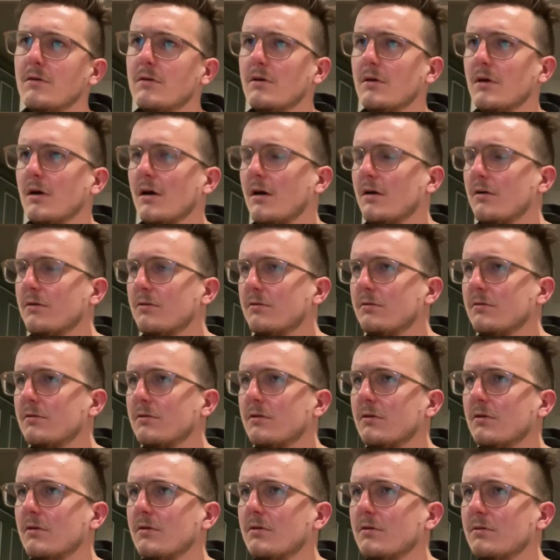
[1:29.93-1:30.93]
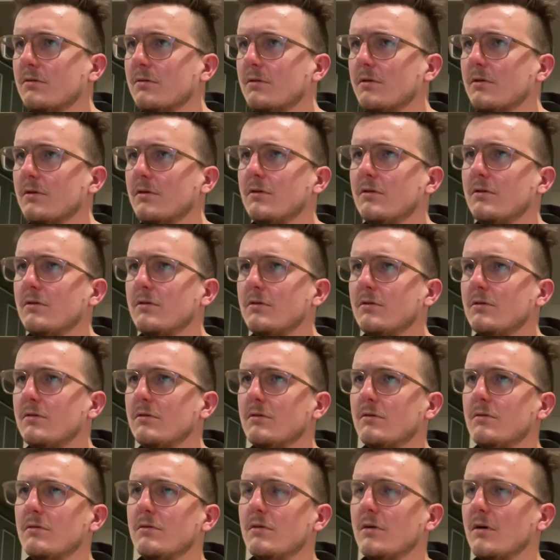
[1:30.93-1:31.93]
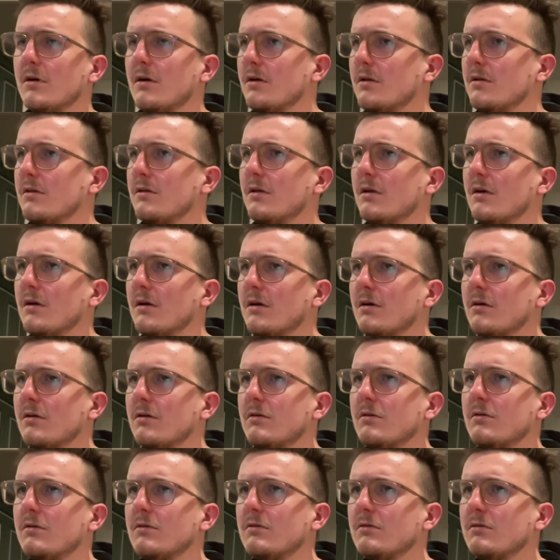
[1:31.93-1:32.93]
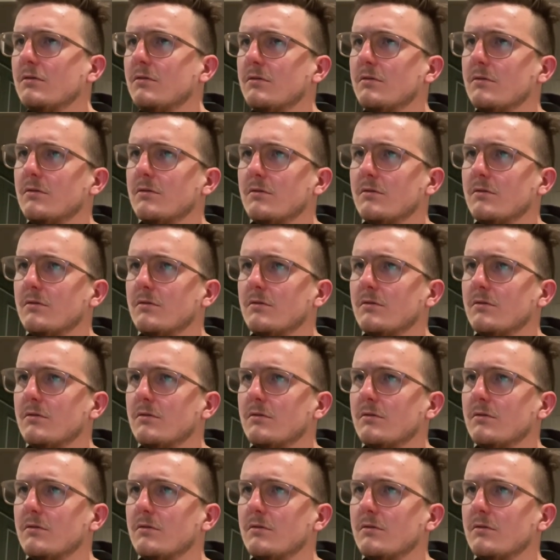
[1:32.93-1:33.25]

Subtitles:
I don't know where you are now.